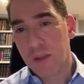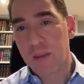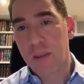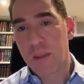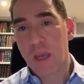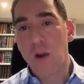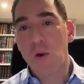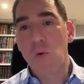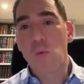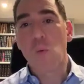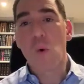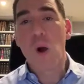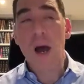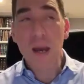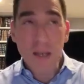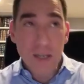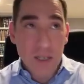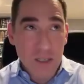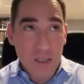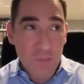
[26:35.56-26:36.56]
that they are
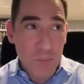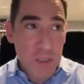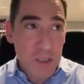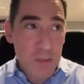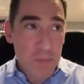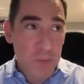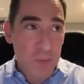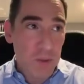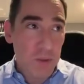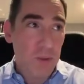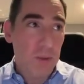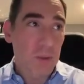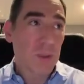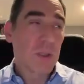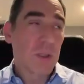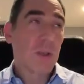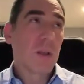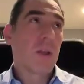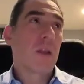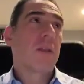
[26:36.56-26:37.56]
wise
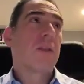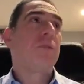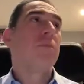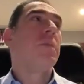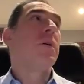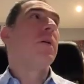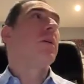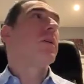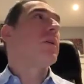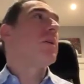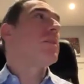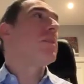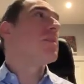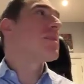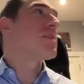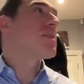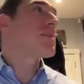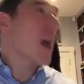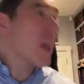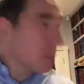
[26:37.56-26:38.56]
people, the
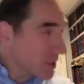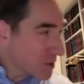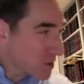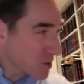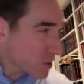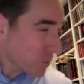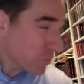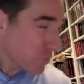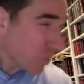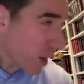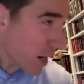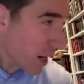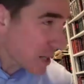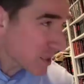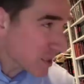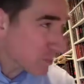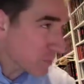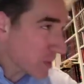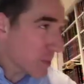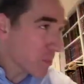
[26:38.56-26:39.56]
descendants of
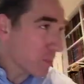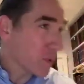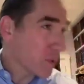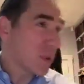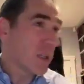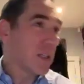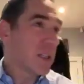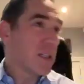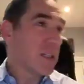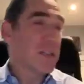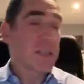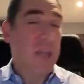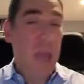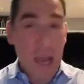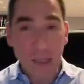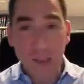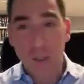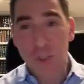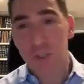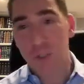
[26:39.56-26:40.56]
wise people and
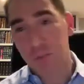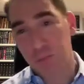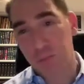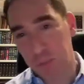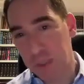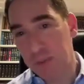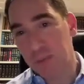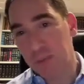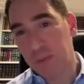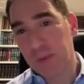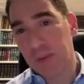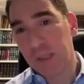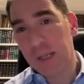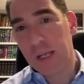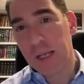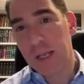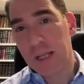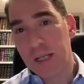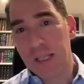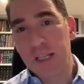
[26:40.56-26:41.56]
intelligent people,
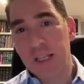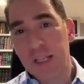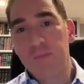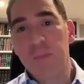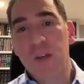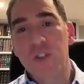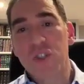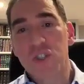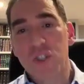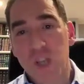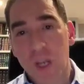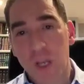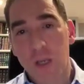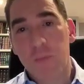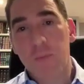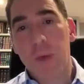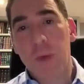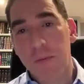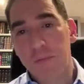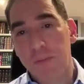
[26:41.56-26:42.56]

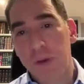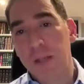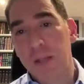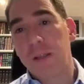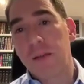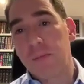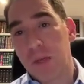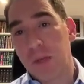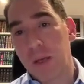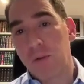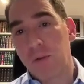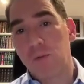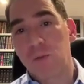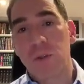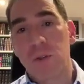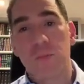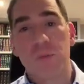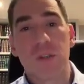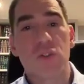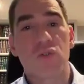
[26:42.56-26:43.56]
limashech b'habadim
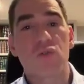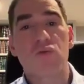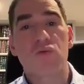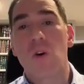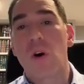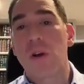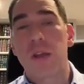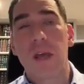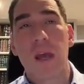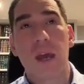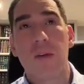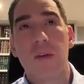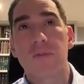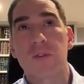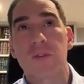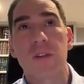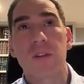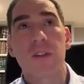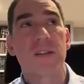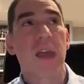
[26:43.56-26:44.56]
elu, to be drawn
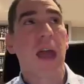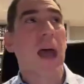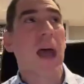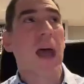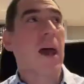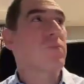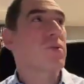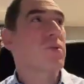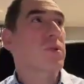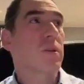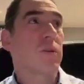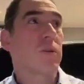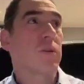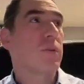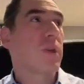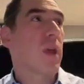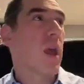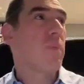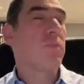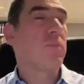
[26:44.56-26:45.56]
after these
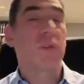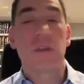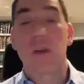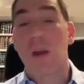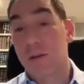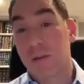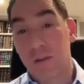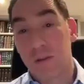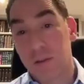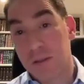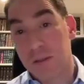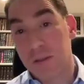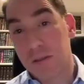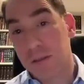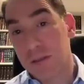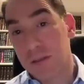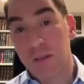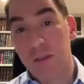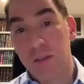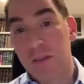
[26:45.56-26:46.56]
absolute empty
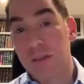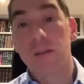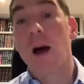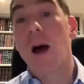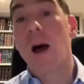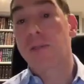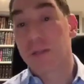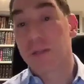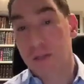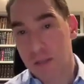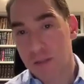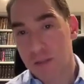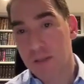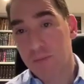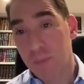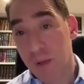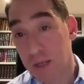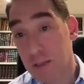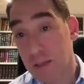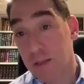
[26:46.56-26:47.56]
ideas, this
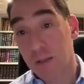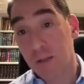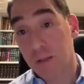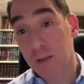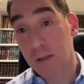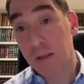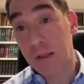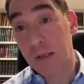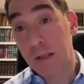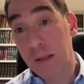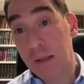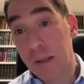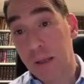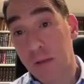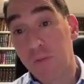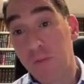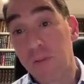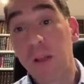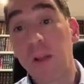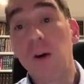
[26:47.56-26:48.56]
nonsense, basically.
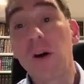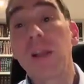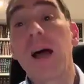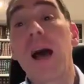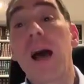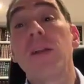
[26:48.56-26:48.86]
Don't